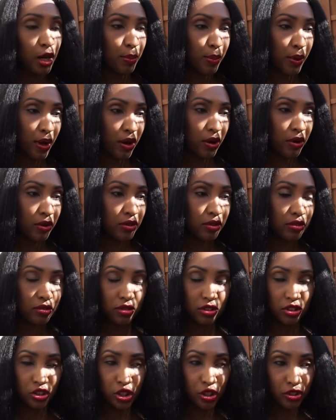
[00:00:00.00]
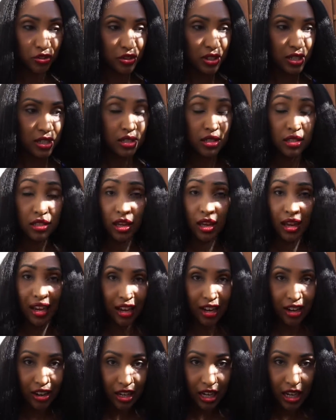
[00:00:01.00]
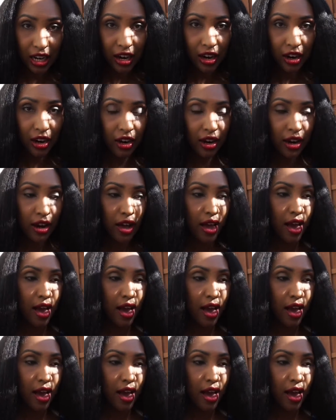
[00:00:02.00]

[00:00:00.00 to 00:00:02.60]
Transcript: about children's hair care